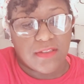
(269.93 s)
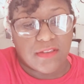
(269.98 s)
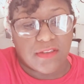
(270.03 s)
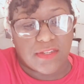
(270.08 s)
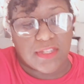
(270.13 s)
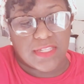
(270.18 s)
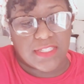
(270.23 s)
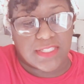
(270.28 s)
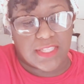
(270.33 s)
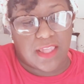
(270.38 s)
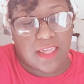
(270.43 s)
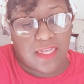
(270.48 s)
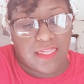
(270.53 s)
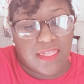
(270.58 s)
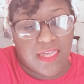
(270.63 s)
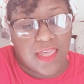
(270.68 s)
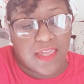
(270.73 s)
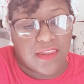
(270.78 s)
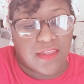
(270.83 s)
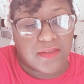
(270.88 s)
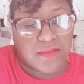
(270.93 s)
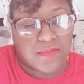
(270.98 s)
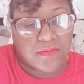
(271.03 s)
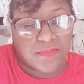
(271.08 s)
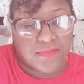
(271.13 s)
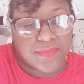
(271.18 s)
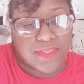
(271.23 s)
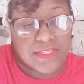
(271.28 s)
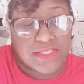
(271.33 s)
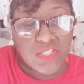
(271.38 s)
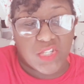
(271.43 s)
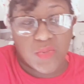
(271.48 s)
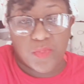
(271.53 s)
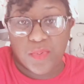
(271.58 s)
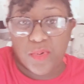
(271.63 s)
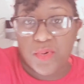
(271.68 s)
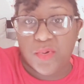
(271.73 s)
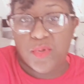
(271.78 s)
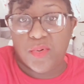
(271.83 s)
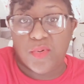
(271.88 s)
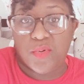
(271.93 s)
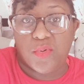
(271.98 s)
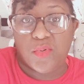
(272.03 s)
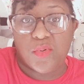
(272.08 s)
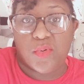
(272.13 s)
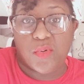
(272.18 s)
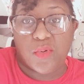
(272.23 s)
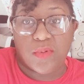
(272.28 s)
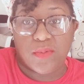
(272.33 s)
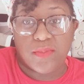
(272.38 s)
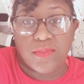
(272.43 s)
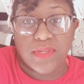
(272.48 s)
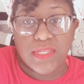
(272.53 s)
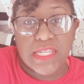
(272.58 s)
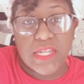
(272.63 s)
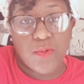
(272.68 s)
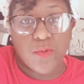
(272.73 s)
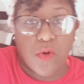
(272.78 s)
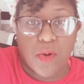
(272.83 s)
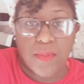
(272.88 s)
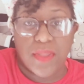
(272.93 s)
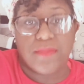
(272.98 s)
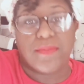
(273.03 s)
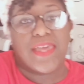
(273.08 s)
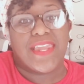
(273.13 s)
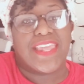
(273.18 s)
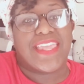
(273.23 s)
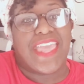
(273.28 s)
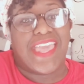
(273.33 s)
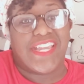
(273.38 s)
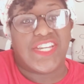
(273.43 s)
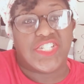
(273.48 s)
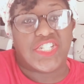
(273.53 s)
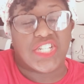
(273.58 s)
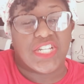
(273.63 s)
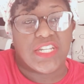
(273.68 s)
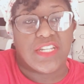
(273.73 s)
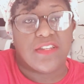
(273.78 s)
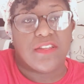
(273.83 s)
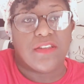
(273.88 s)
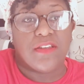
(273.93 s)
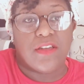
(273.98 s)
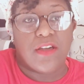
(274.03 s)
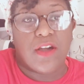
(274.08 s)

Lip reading: She said that the typical deworming medication